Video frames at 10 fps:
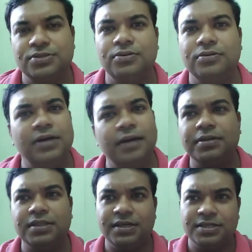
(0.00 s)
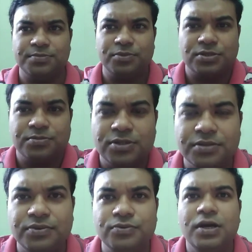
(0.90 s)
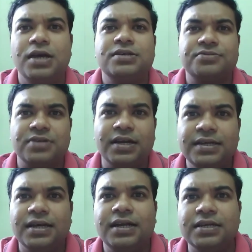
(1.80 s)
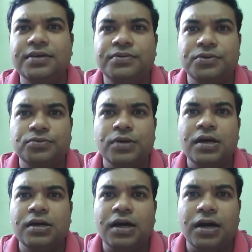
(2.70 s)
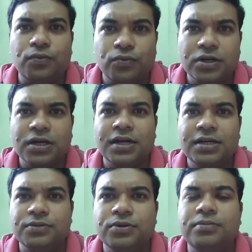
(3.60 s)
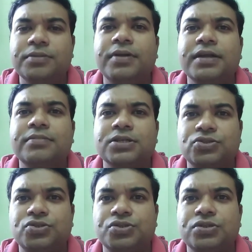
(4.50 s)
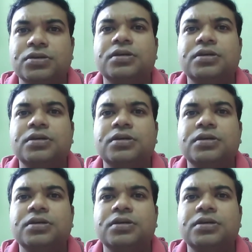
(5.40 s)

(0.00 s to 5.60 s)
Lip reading: So everything is possible, if you study hard, if you work hard, you will be very much